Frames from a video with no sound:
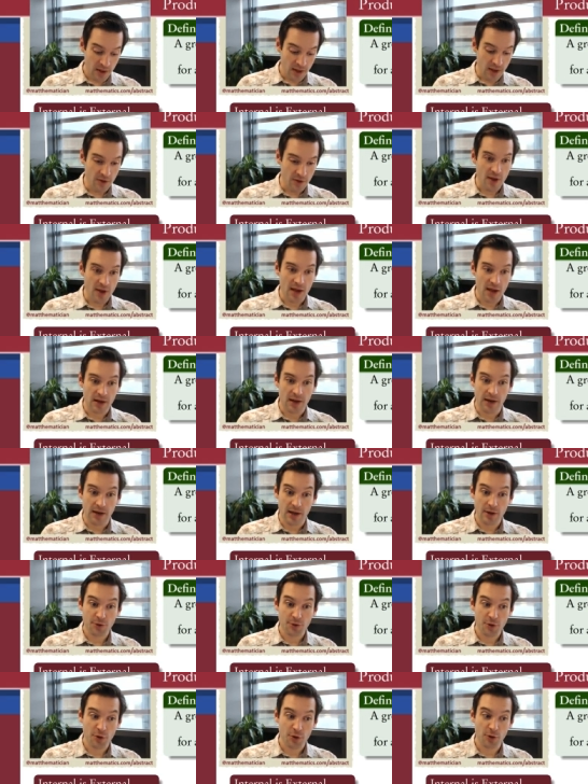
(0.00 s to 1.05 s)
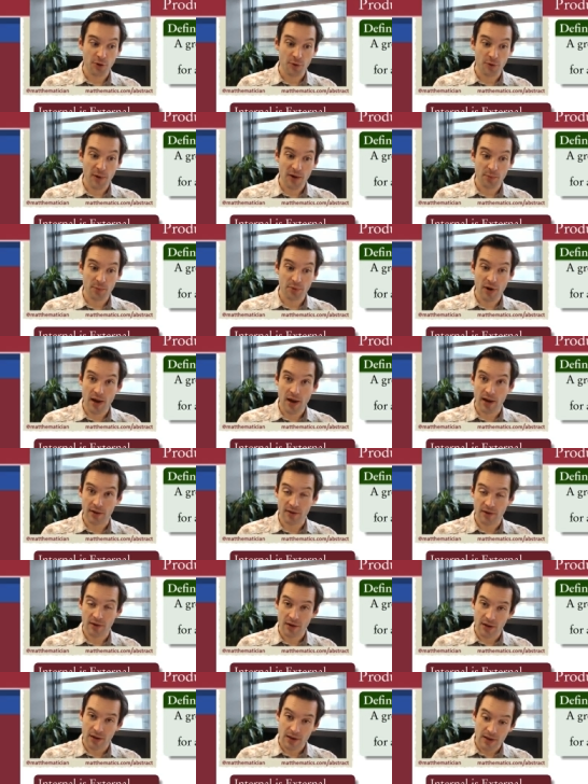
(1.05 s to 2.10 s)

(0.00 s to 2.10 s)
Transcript: is that an internal direct product